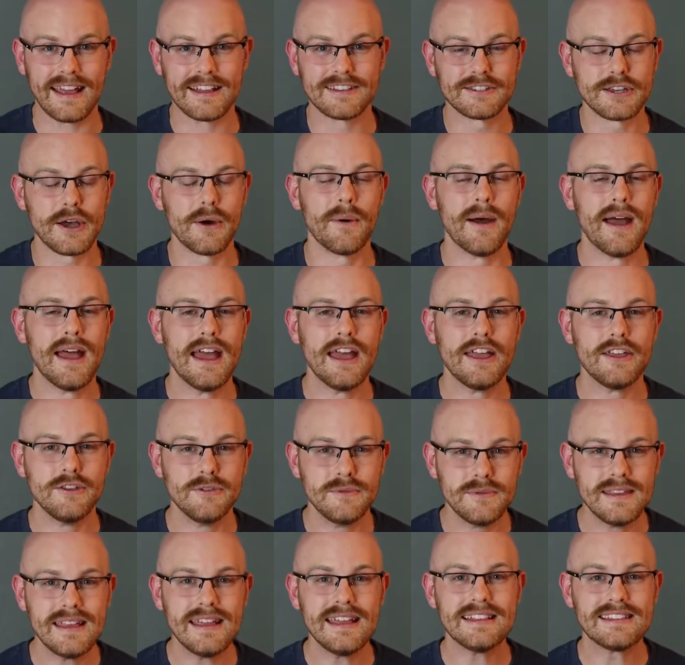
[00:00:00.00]
And so
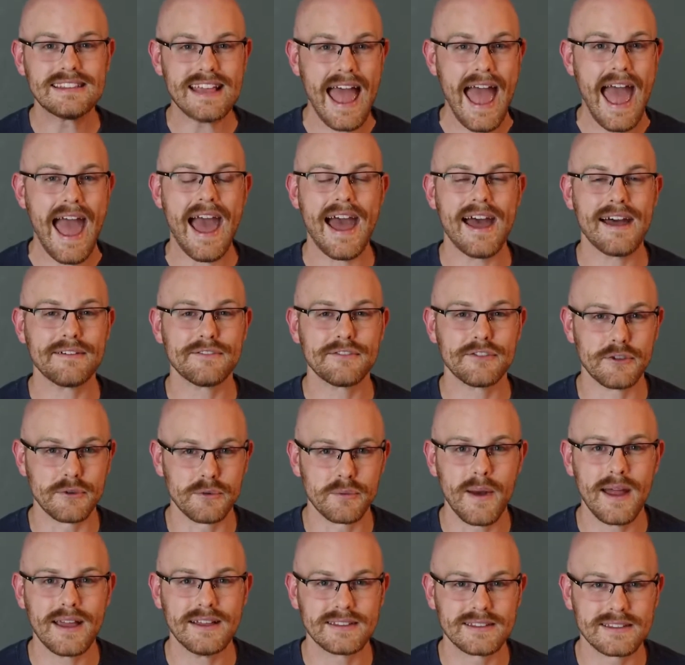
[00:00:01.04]
you need to have the
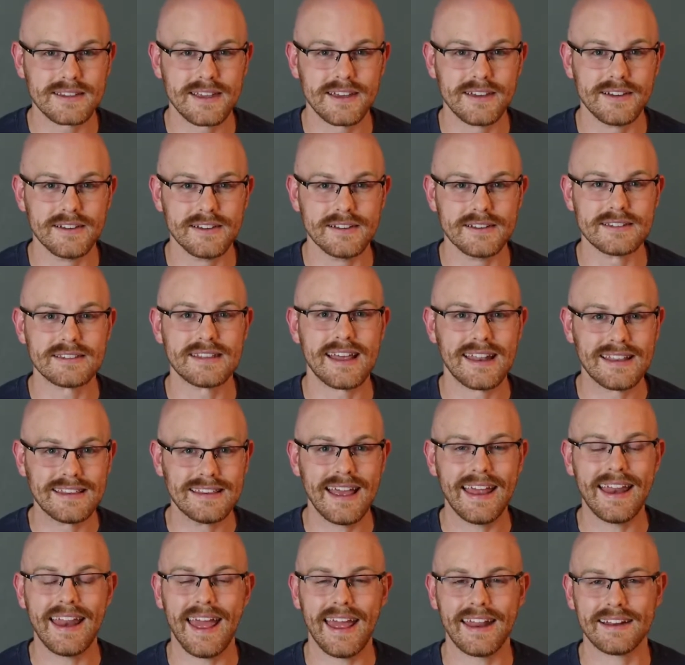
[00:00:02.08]
right skills that a
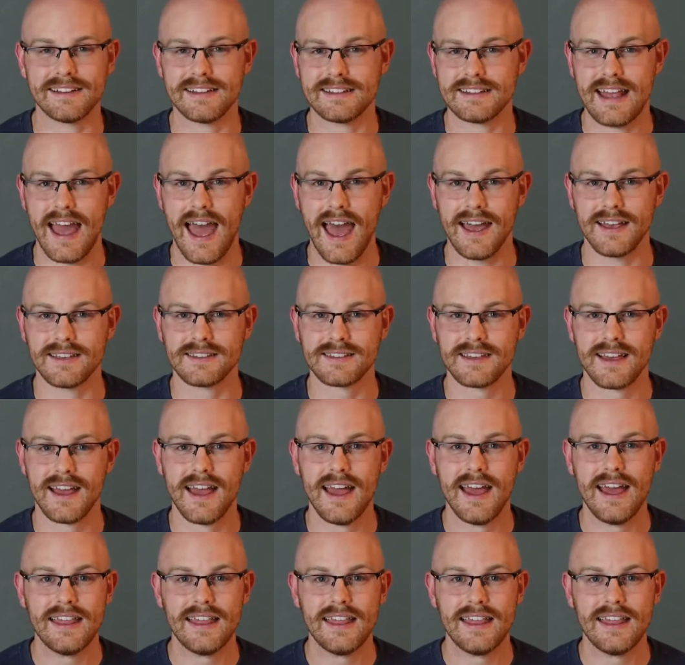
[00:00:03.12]
data analyst has.